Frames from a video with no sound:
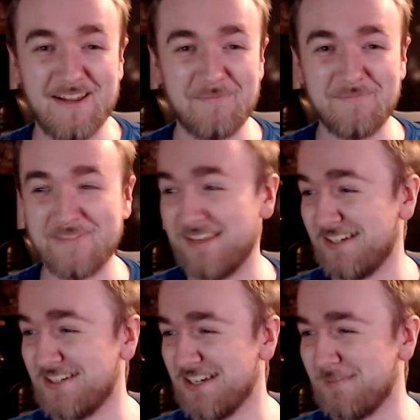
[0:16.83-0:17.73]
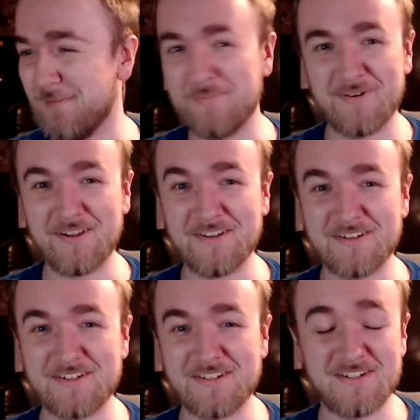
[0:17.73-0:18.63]
This year's been
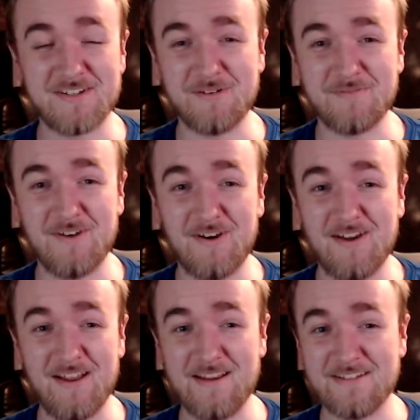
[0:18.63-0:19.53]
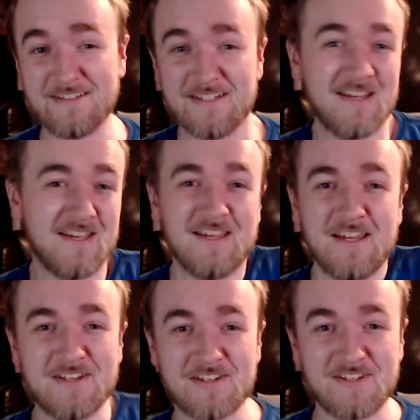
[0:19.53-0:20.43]
brilliant so far and
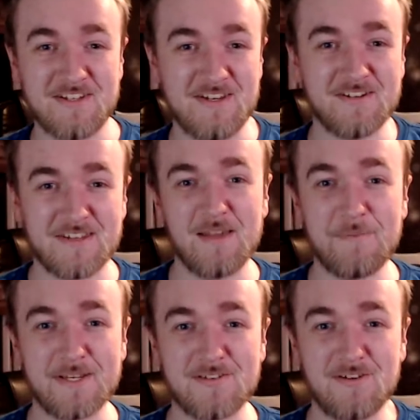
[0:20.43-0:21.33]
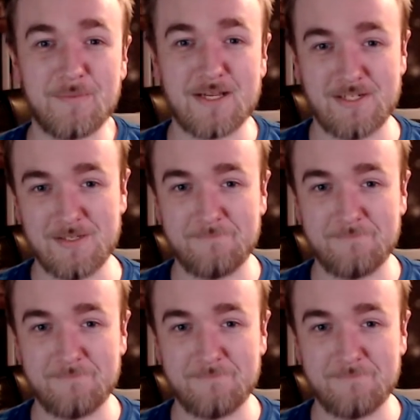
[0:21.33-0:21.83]
it just continues to get better and better.